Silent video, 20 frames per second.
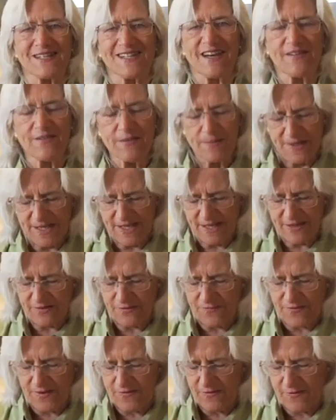Everybody has a
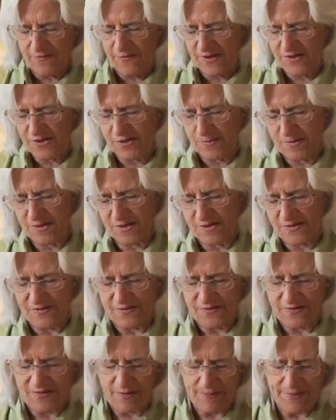favorite vegetables,
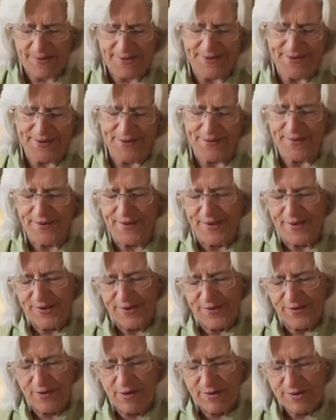and somebody,
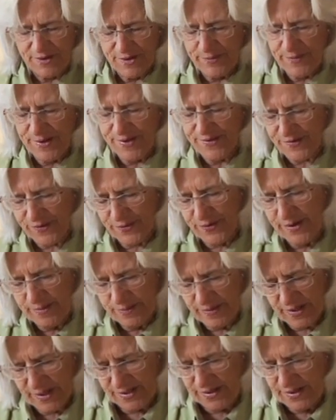your uncle wants
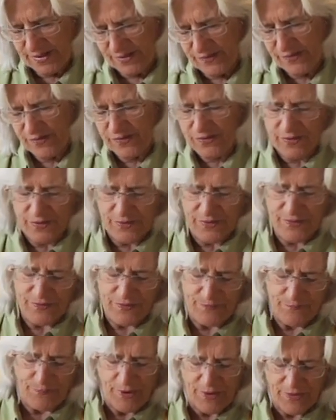creamed onions, your
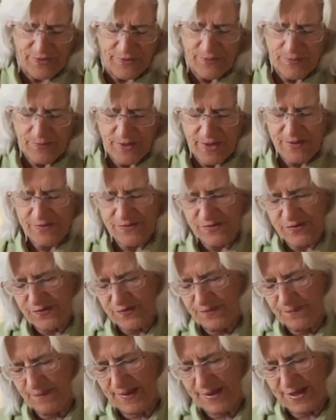brother wants
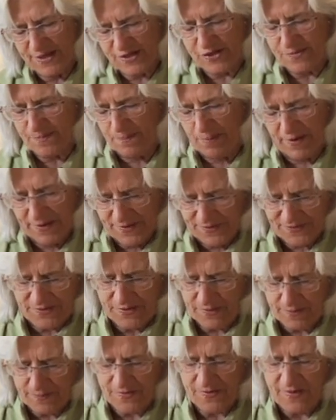mashed
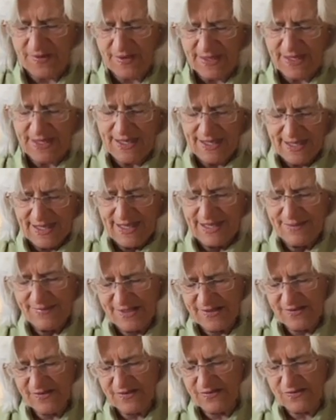parsnips. I mean,
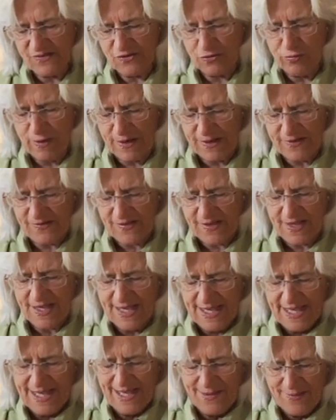it's just crazy.
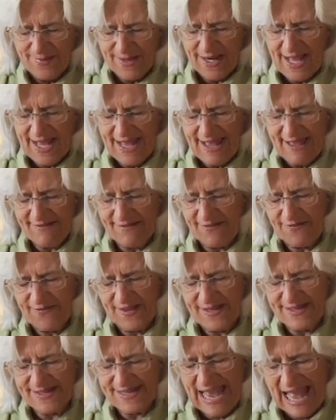But I have a
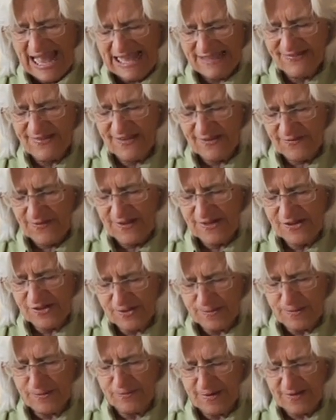fantastic
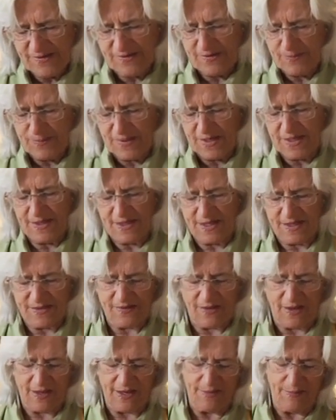vegetable recipe
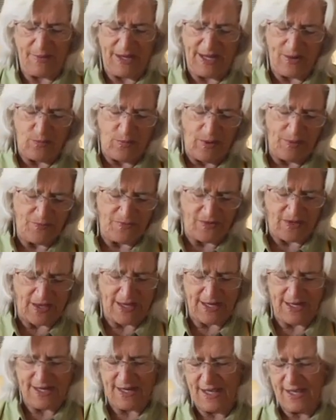that's on my
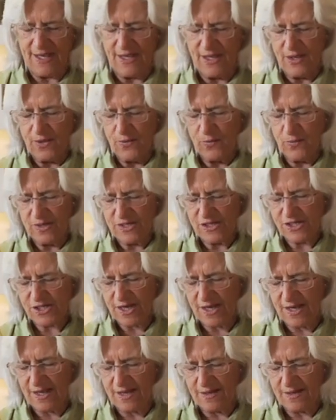website, which